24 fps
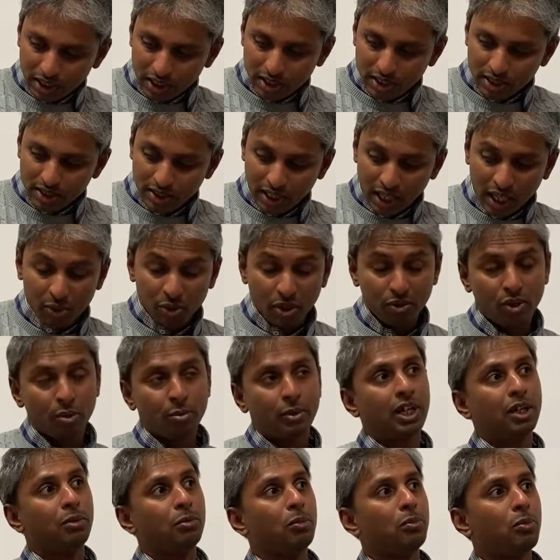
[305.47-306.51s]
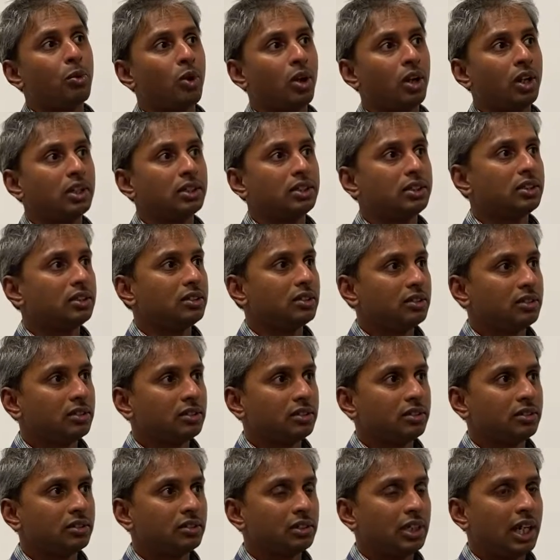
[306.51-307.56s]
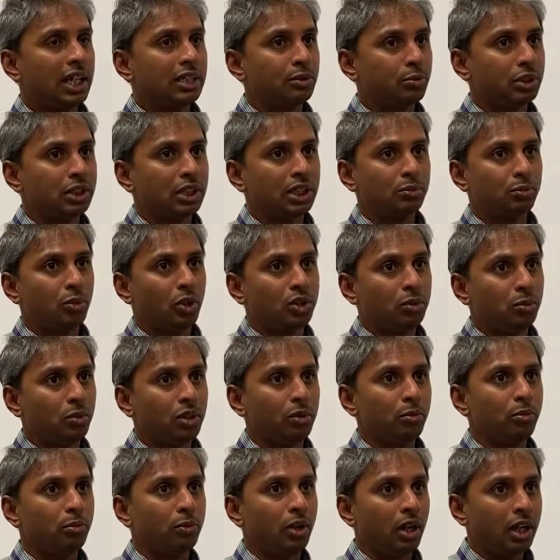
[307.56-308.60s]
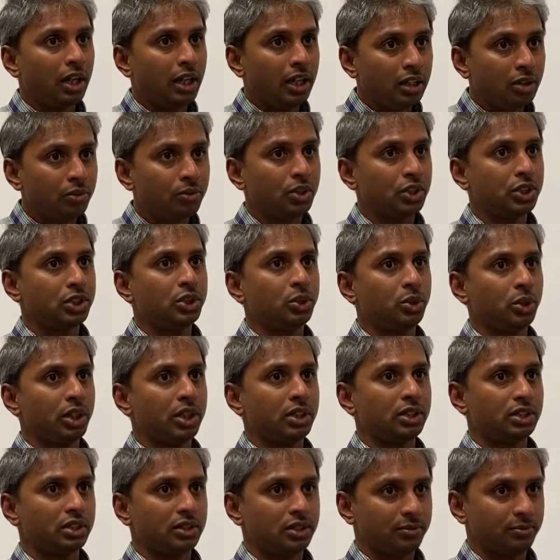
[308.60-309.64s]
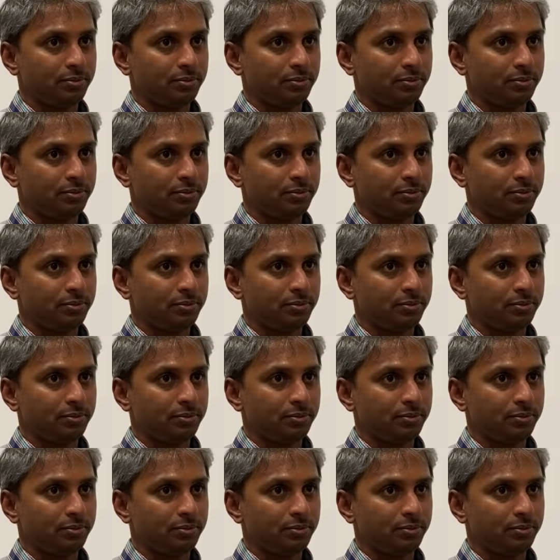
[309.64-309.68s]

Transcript: Stay away from edible products as much as possible in the first 2 years.